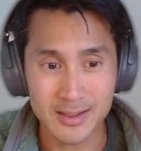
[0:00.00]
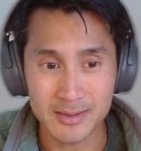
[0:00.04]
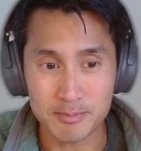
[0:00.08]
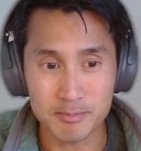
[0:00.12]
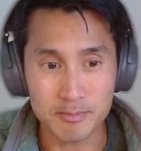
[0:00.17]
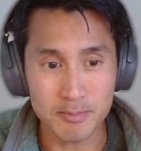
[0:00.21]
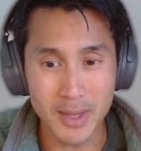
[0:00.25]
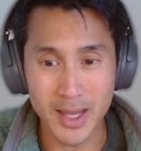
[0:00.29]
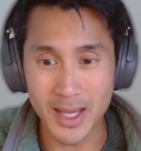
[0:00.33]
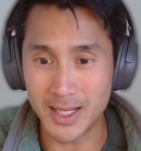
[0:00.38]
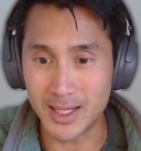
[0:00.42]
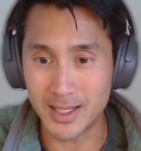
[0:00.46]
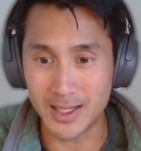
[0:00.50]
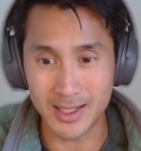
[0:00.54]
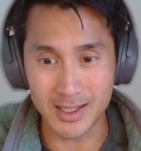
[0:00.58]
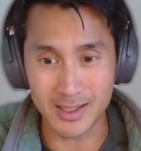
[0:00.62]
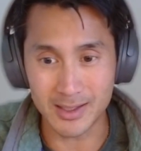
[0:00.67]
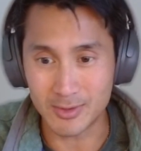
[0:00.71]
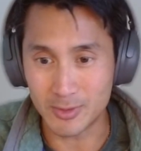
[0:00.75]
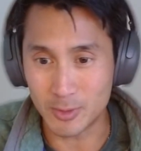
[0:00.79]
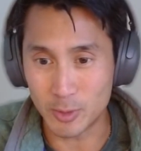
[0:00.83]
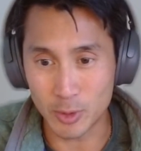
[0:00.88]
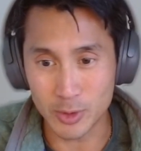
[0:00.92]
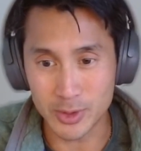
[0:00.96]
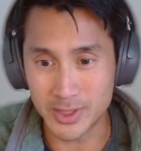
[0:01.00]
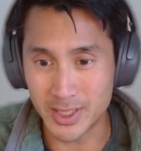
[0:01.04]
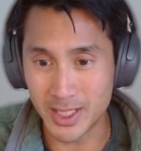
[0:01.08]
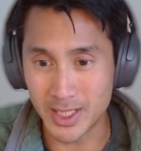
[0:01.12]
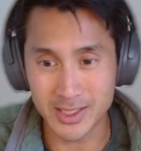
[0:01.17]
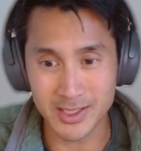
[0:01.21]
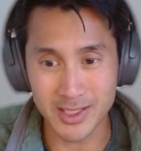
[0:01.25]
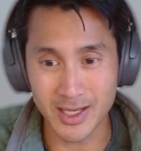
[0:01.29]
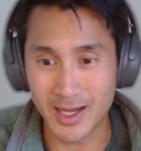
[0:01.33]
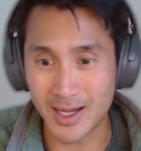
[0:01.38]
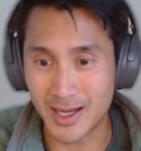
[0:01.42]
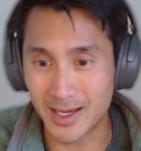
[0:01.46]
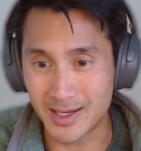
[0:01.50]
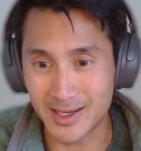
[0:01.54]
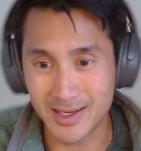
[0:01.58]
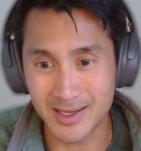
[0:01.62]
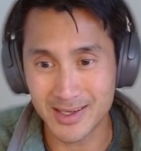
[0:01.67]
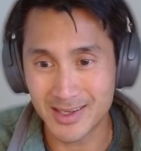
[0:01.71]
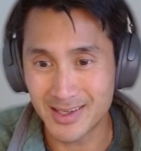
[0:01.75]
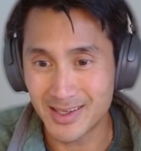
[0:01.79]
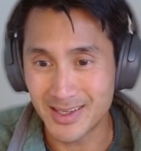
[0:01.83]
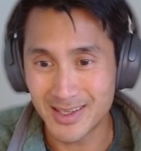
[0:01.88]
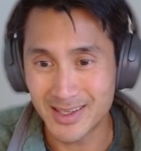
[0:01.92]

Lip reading: Meta or TikTok